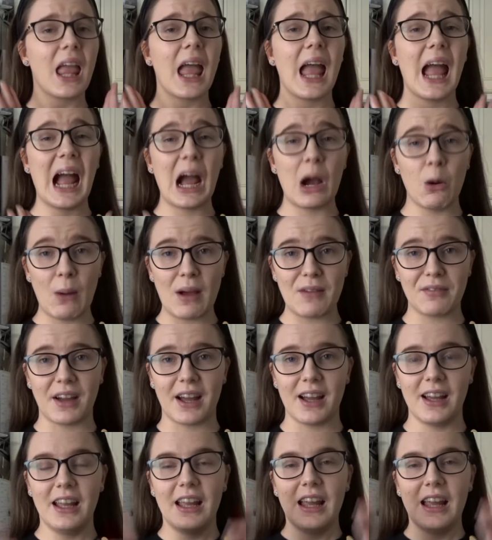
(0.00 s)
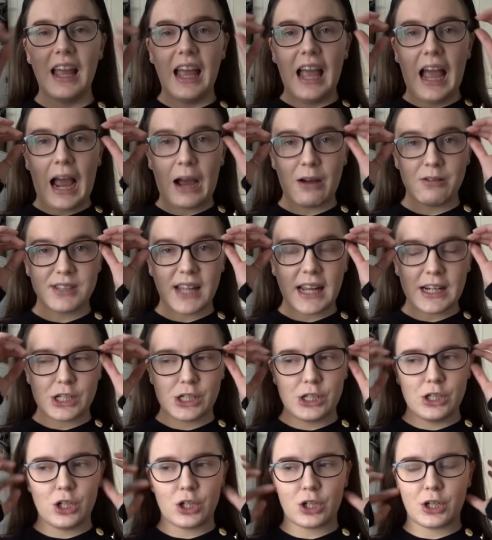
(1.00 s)
However, I was
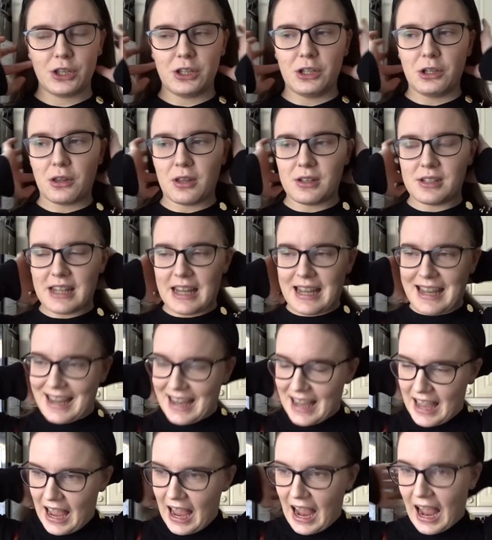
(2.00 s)
actually looking the other day,